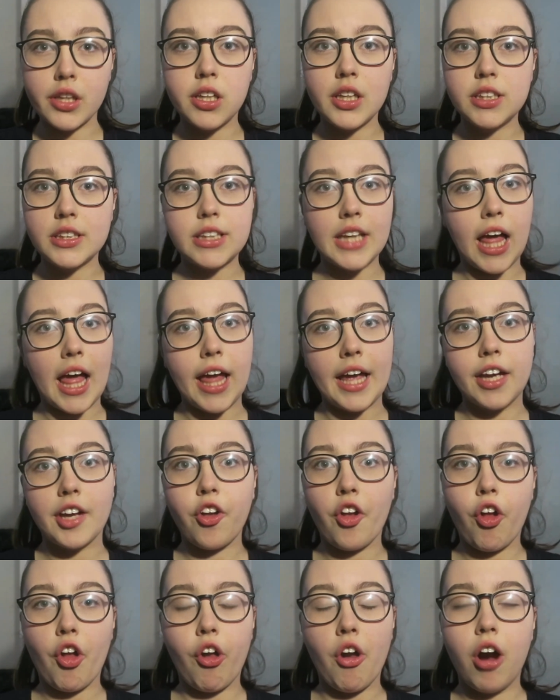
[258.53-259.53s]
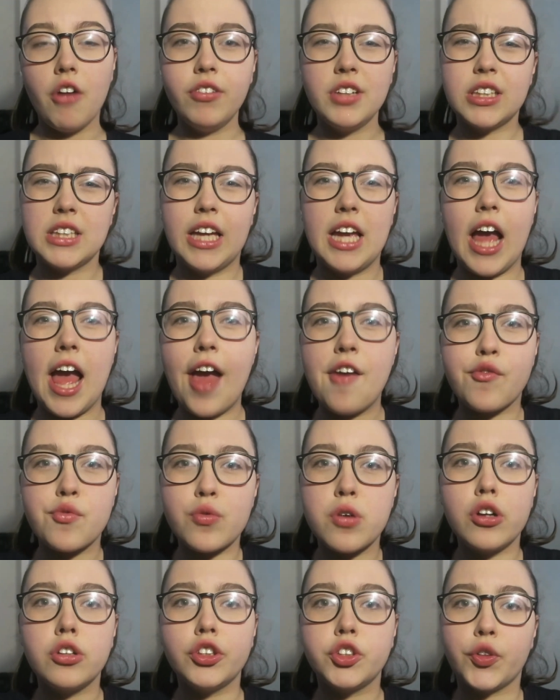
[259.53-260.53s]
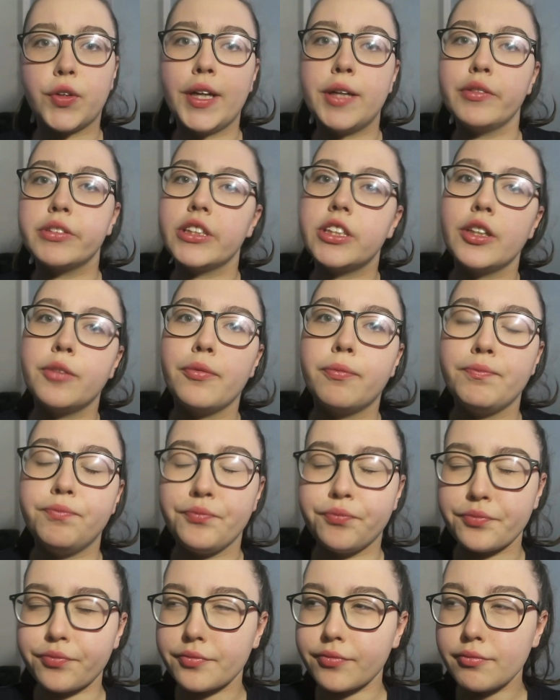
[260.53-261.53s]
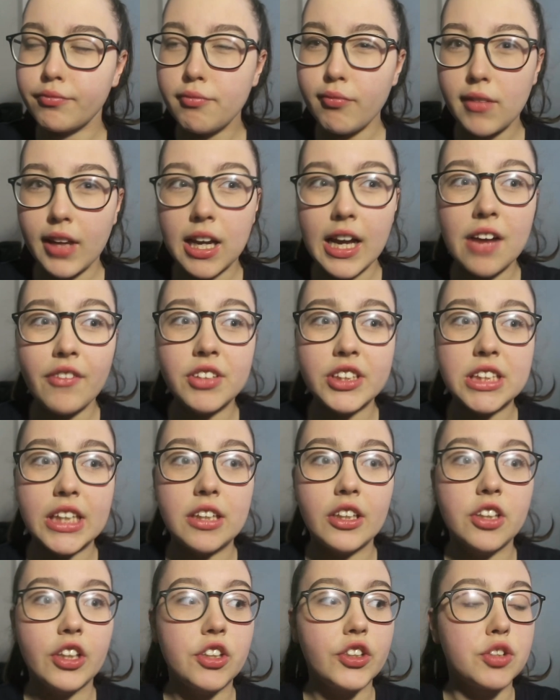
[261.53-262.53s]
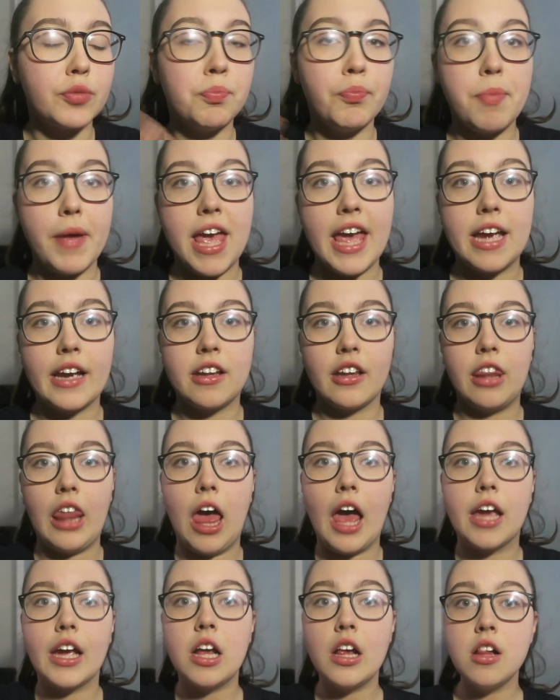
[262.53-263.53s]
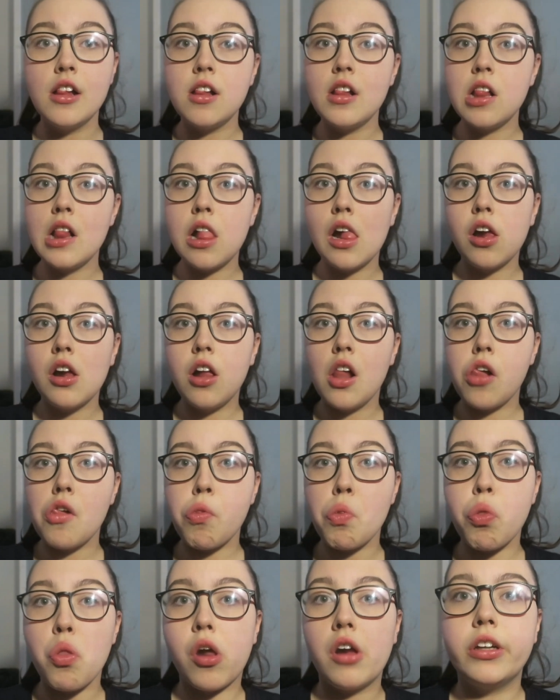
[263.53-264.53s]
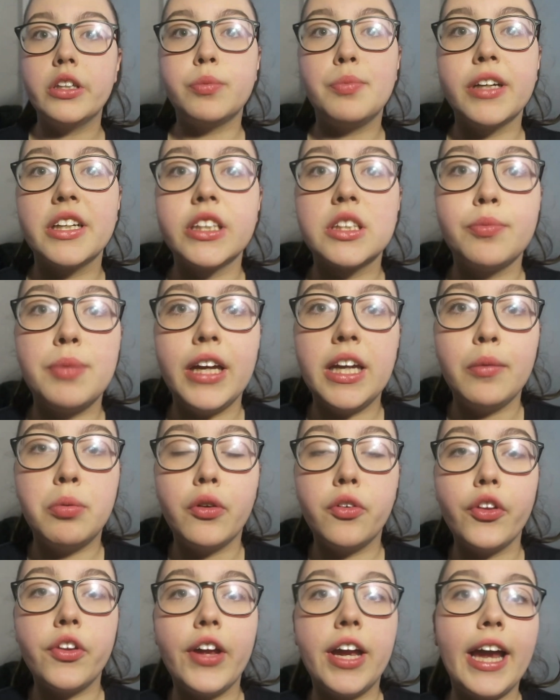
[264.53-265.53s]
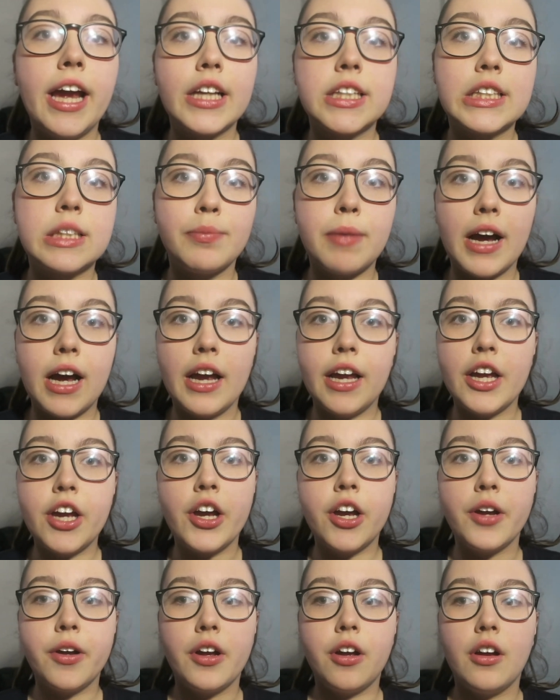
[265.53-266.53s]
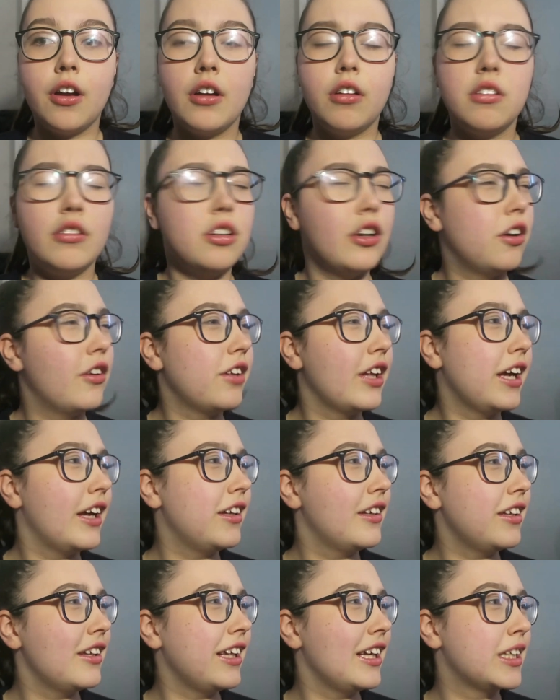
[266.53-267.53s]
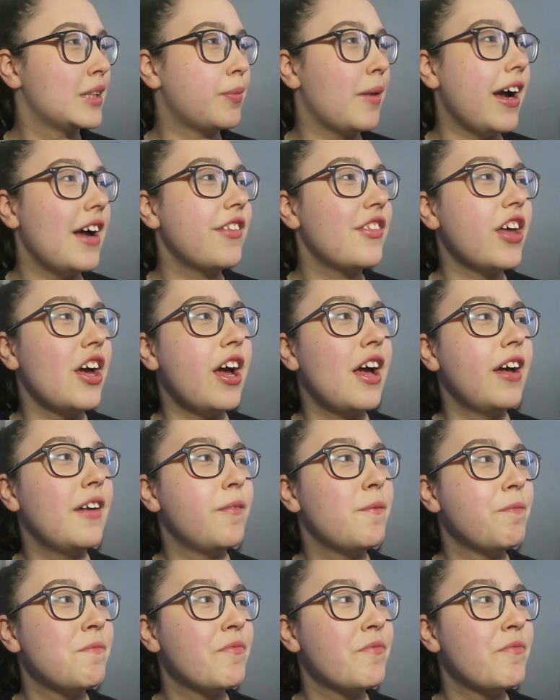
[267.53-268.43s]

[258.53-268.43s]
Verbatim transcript: it's like obviously everyone dreams to have a channel that's big and like as big as people they aspire no they, they aspire their